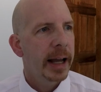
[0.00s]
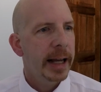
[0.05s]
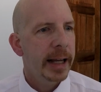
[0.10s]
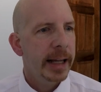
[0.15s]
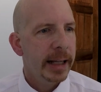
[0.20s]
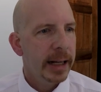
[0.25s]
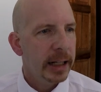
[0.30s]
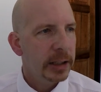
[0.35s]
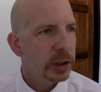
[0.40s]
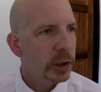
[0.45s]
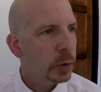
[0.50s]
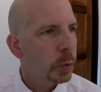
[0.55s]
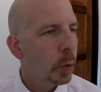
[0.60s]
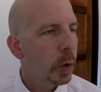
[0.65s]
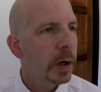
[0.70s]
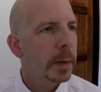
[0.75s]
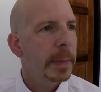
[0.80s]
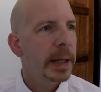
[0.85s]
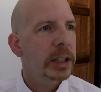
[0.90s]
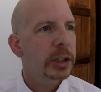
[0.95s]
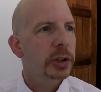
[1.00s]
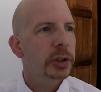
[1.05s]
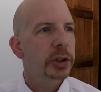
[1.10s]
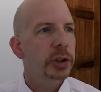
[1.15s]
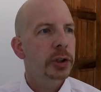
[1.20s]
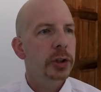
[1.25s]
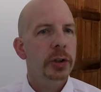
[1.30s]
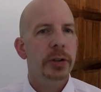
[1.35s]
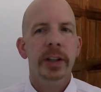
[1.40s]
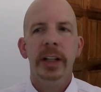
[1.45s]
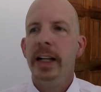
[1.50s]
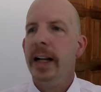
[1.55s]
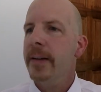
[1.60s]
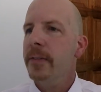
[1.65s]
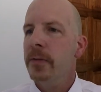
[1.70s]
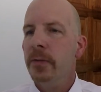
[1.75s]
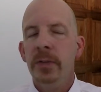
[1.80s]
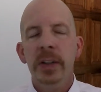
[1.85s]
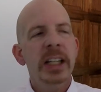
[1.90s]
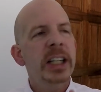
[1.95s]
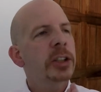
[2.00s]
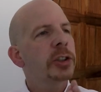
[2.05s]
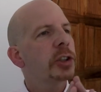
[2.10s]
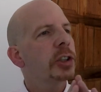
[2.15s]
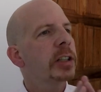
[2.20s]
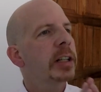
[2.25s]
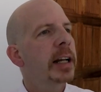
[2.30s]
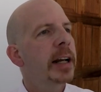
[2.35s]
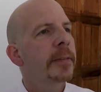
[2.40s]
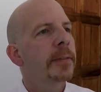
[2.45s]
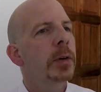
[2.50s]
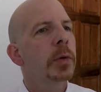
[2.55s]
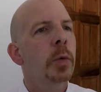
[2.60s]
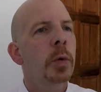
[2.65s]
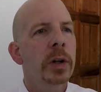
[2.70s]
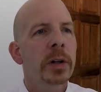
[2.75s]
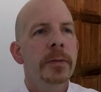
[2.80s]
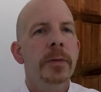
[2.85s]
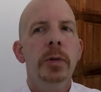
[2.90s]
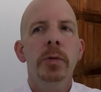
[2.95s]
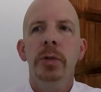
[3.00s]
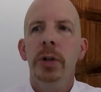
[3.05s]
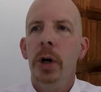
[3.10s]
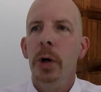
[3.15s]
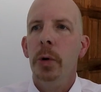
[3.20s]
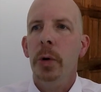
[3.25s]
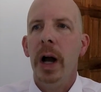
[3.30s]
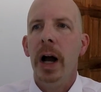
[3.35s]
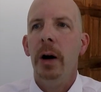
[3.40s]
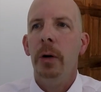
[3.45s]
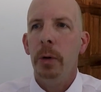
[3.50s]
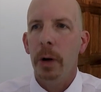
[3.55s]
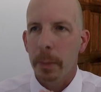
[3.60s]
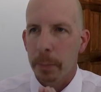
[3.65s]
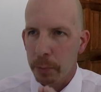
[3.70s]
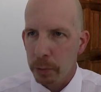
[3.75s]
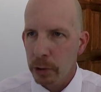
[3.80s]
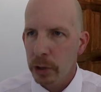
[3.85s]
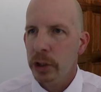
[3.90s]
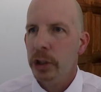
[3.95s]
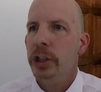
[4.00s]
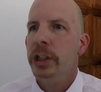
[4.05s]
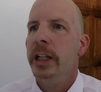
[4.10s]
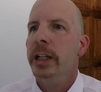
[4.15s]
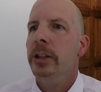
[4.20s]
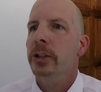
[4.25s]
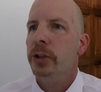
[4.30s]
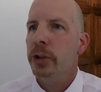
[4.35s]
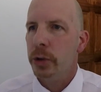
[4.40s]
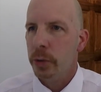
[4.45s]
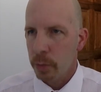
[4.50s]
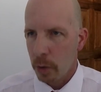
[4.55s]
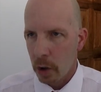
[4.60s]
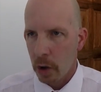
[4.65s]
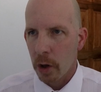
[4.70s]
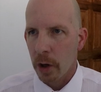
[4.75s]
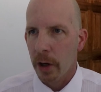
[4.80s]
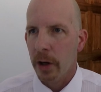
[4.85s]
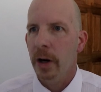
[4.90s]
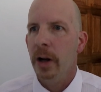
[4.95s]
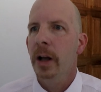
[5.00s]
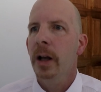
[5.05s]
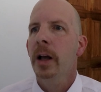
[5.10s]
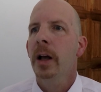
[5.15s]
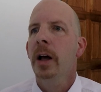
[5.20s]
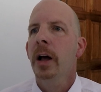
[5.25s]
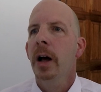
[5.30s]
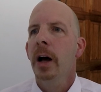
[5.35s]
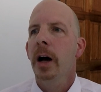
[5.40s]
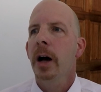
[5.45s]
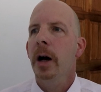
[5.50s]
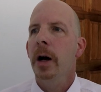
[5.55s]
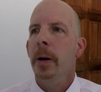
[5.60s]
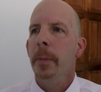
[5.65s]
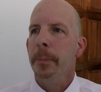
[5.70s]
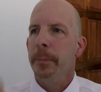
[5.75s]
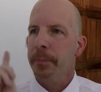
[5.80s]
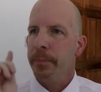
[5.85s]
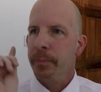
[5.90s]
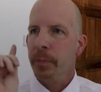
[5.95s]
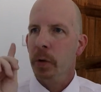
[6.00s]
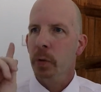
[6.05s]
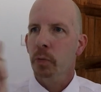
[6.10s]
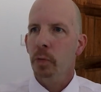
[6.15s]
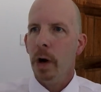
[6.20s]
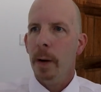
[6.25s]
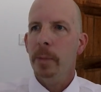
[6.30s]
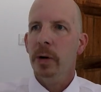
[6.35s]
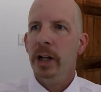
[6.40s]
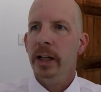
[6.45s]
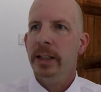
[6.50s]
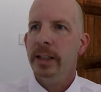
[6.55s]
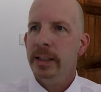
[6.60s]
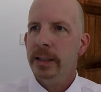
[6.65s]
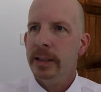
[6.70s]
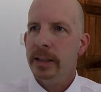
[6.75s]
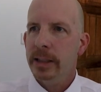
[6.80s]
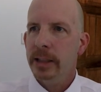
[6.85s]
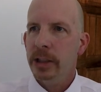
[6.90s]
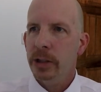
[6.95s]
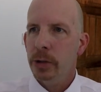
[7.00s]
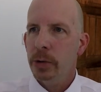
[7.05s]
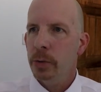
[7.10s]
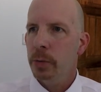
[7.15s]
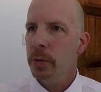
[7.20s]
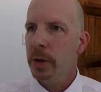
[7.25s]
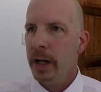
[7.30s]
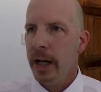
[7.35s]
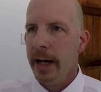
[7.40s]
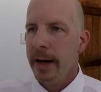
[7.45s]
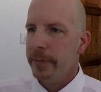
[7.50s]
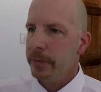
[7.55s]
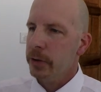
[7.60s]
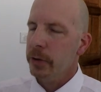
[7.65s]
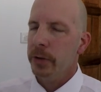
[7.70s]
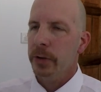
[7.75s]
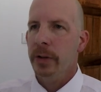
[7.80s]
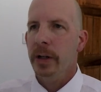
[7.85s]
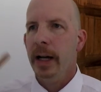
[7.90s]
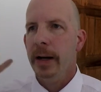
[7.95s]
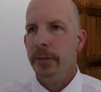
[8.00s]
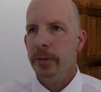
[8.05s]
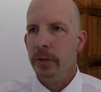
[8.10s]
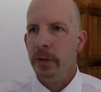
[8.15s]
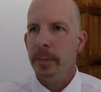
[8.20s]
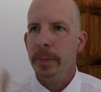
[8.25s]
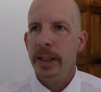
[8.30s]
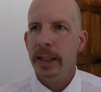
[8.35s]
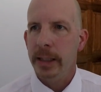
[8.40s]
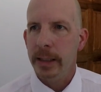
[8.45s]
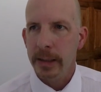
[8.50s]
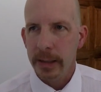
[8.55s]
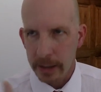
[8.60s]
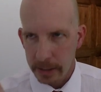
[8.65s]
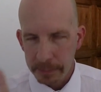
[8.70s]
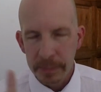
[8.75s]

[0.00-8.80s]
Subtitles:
And I just want to make sure that each and every one of you know how appreciated you are. Robert, I need to see you after the meeting.